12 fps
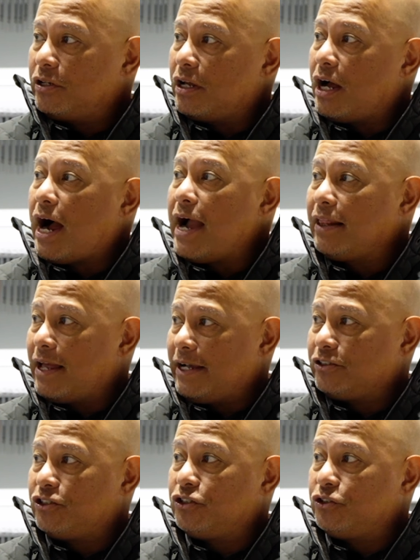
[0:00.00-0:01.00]
Okay. I
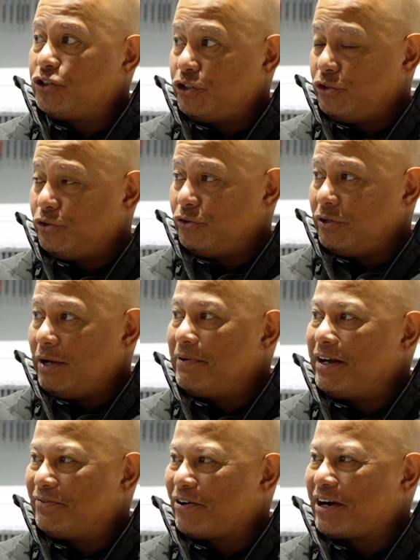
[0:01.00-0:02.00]
like to do two. I'm
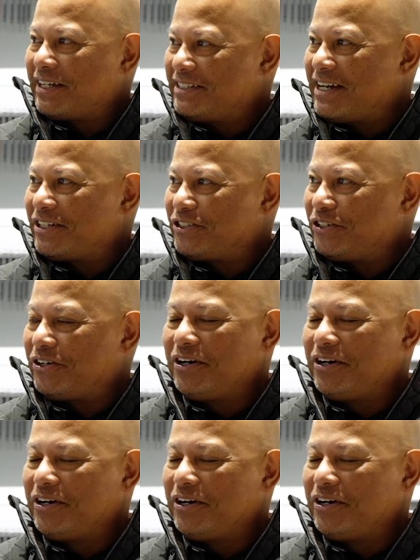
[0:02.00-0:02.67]
okay. head of architecture.